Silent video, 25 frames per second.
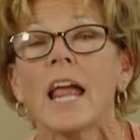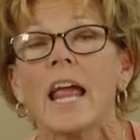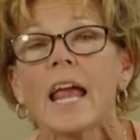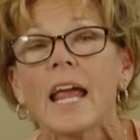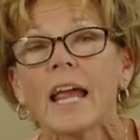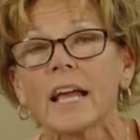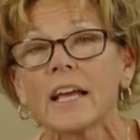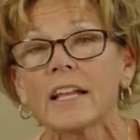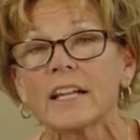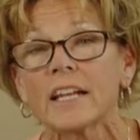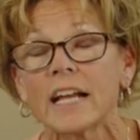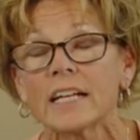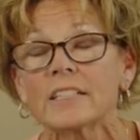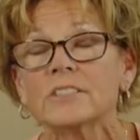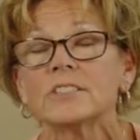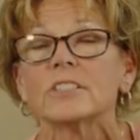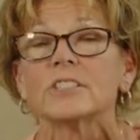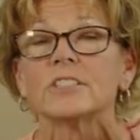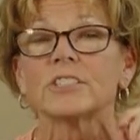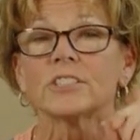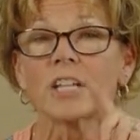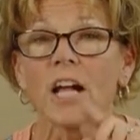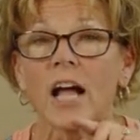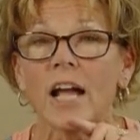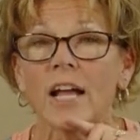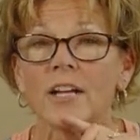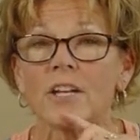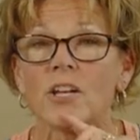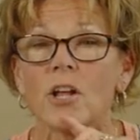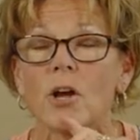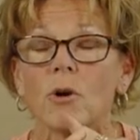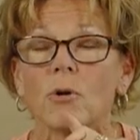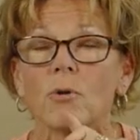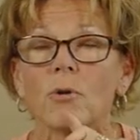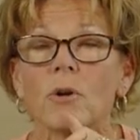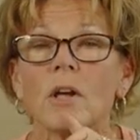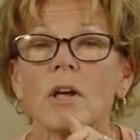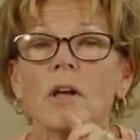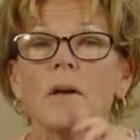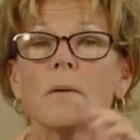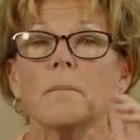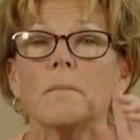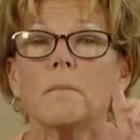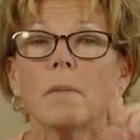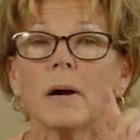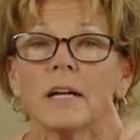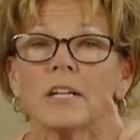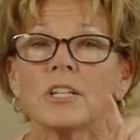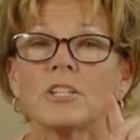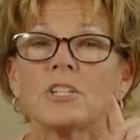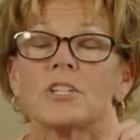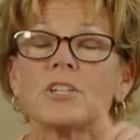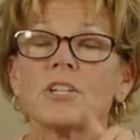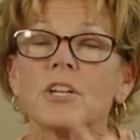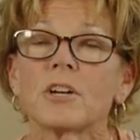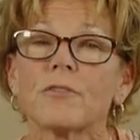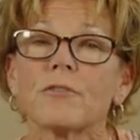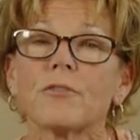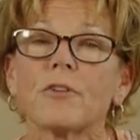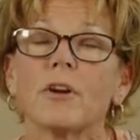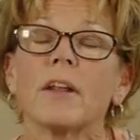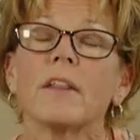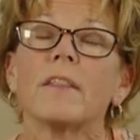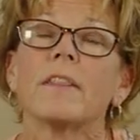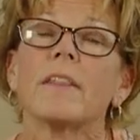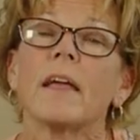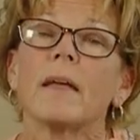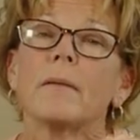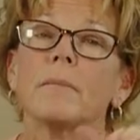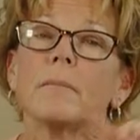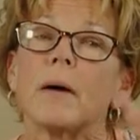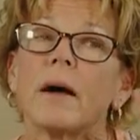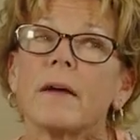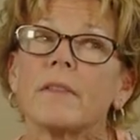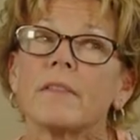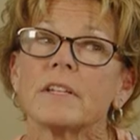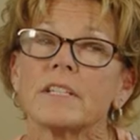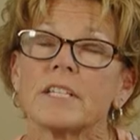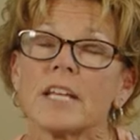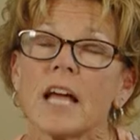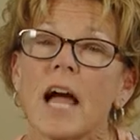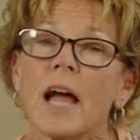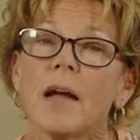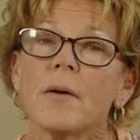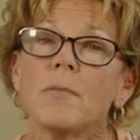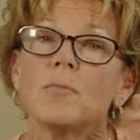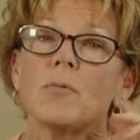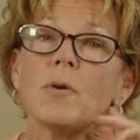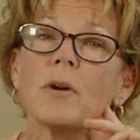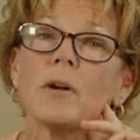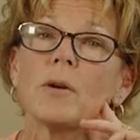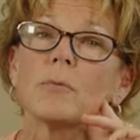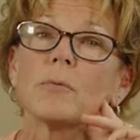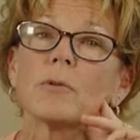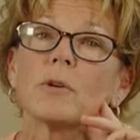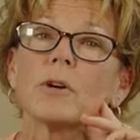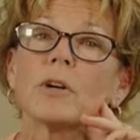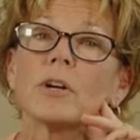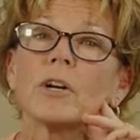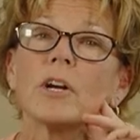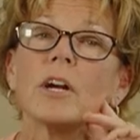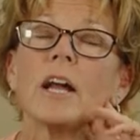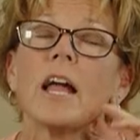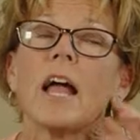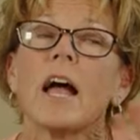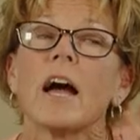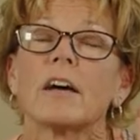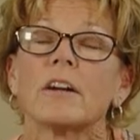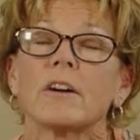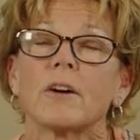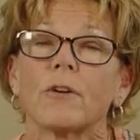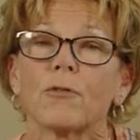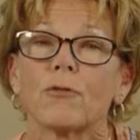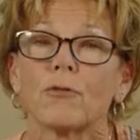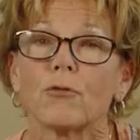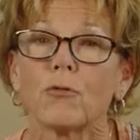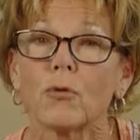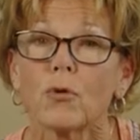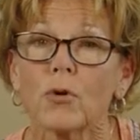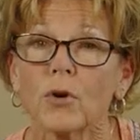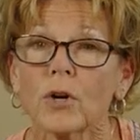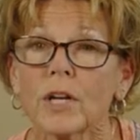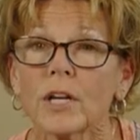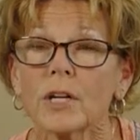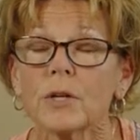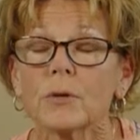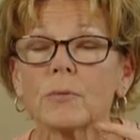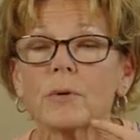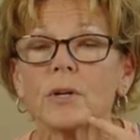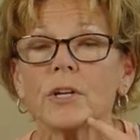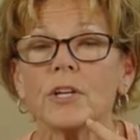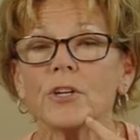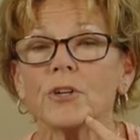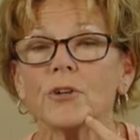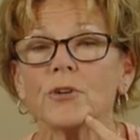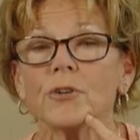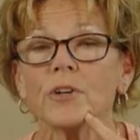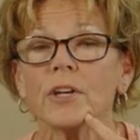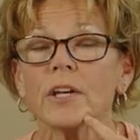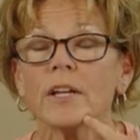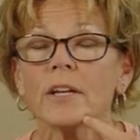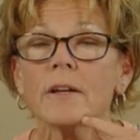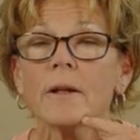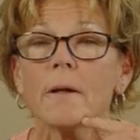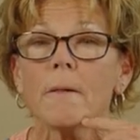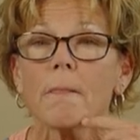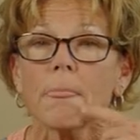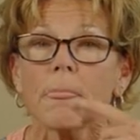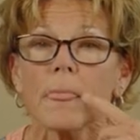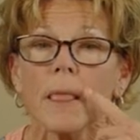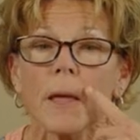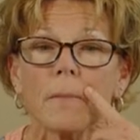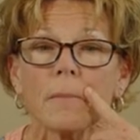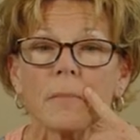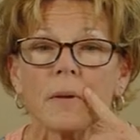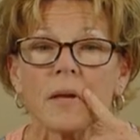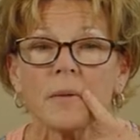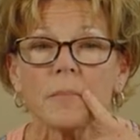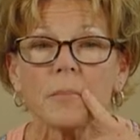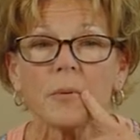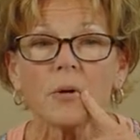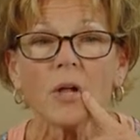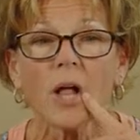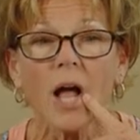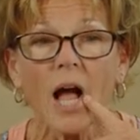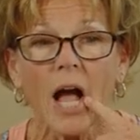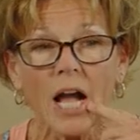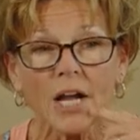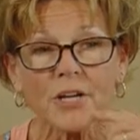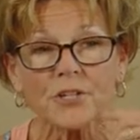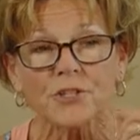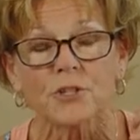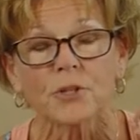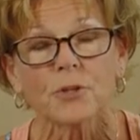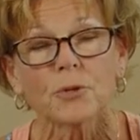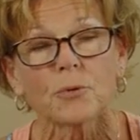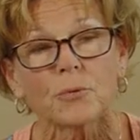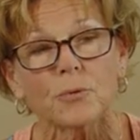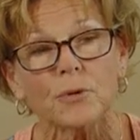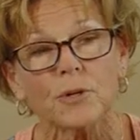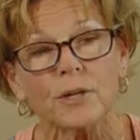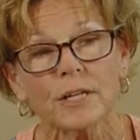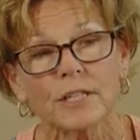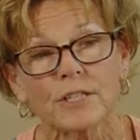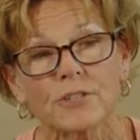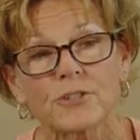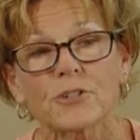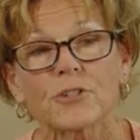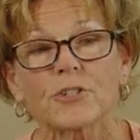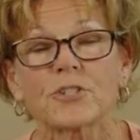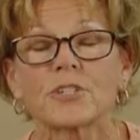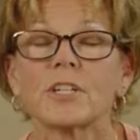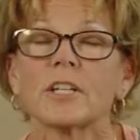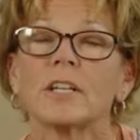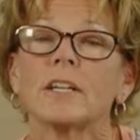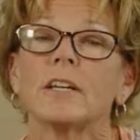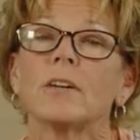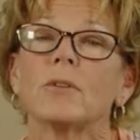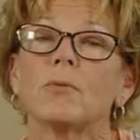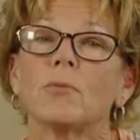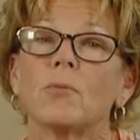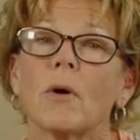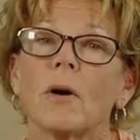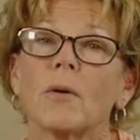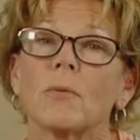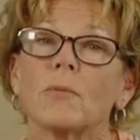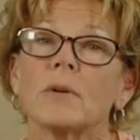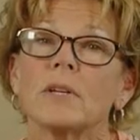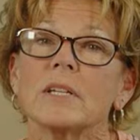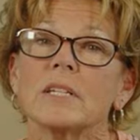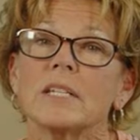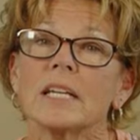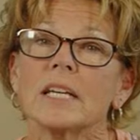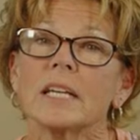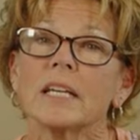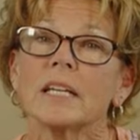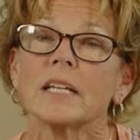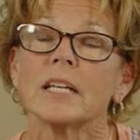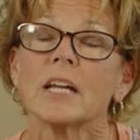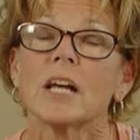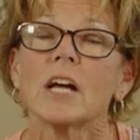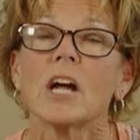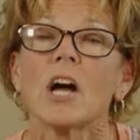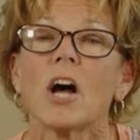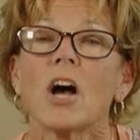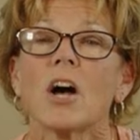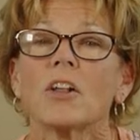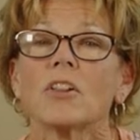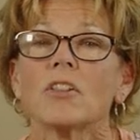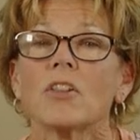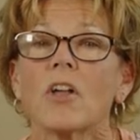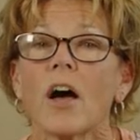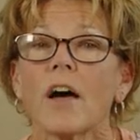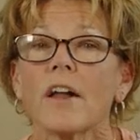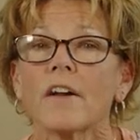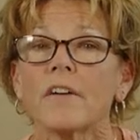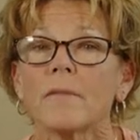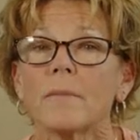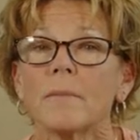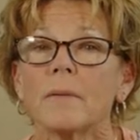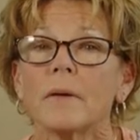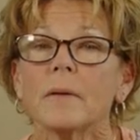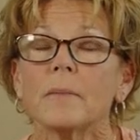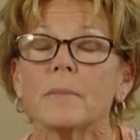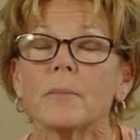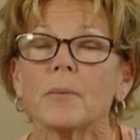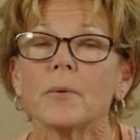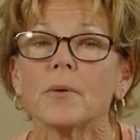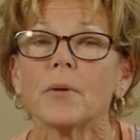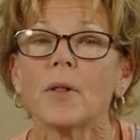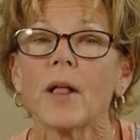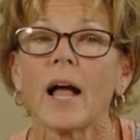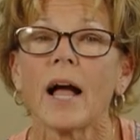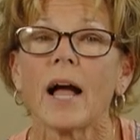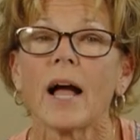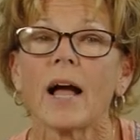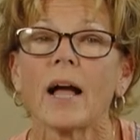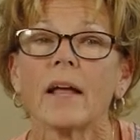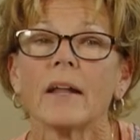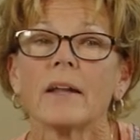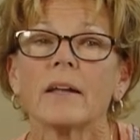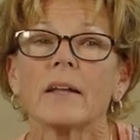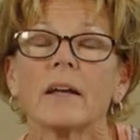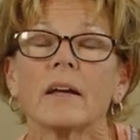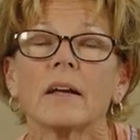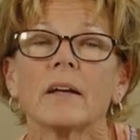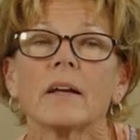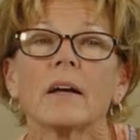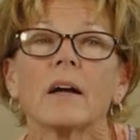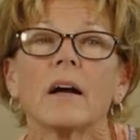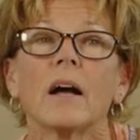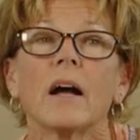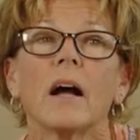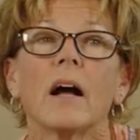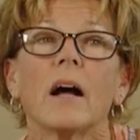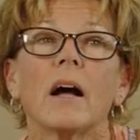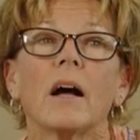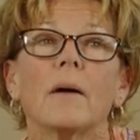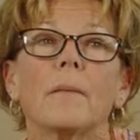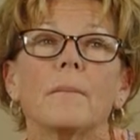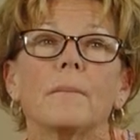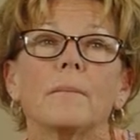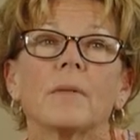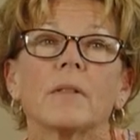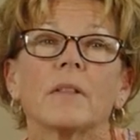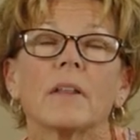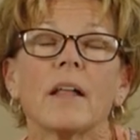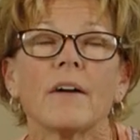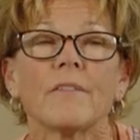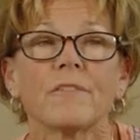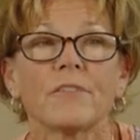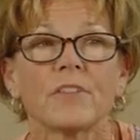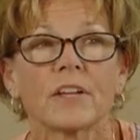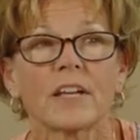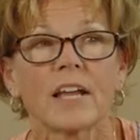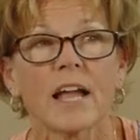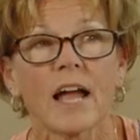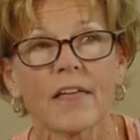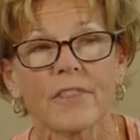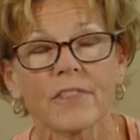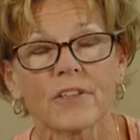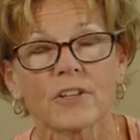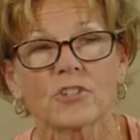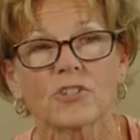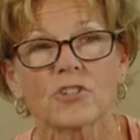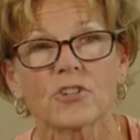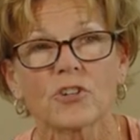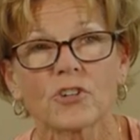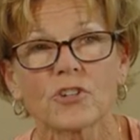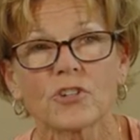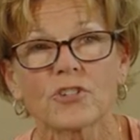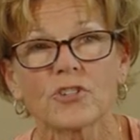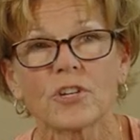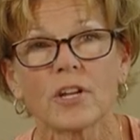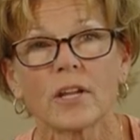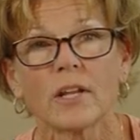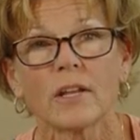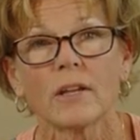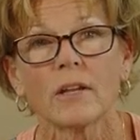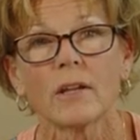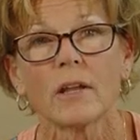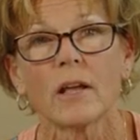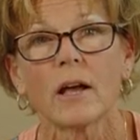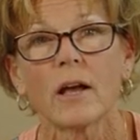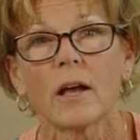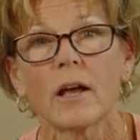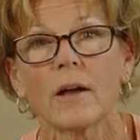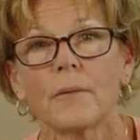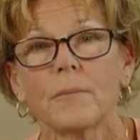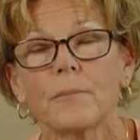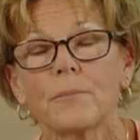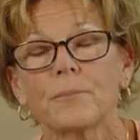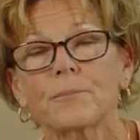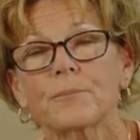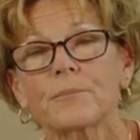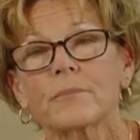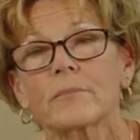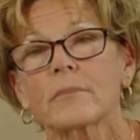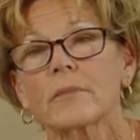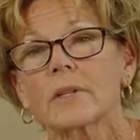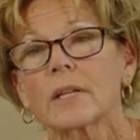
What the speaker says: And as a side note, much different than by the time we were at our 40 reunion, people actually were interested in what we did. A lot of people had left the Catholic Church and